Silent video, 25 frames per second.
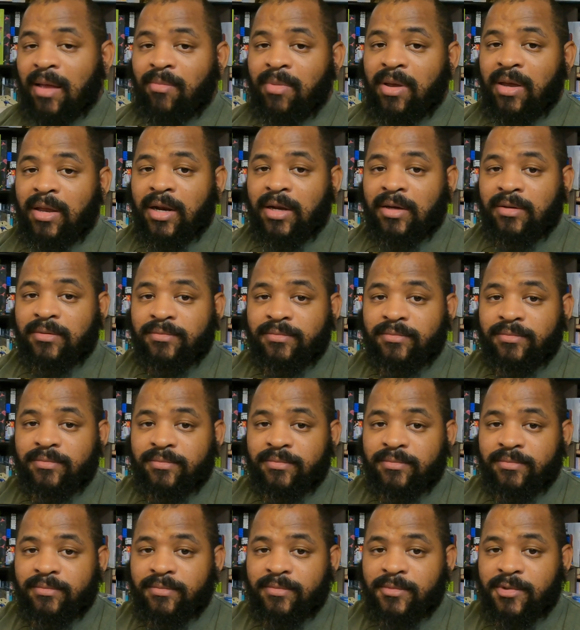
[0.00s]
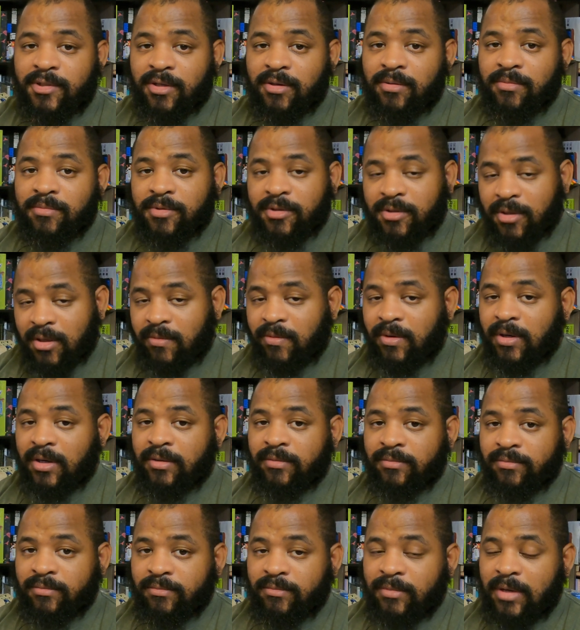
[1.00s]
made out. So stick
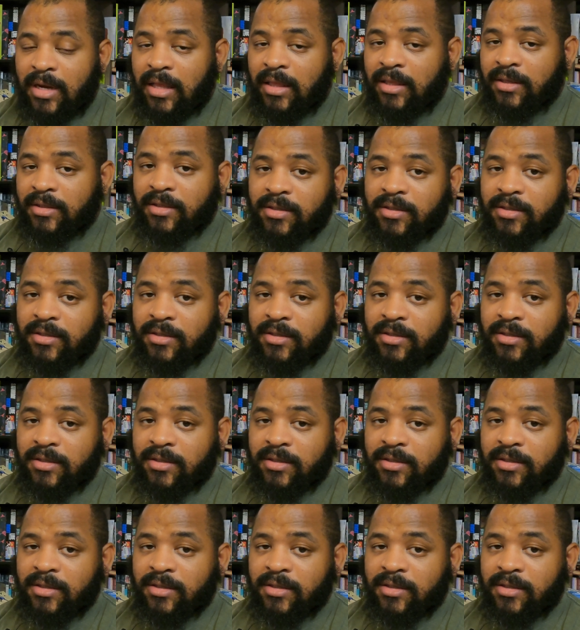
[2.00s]
around and let's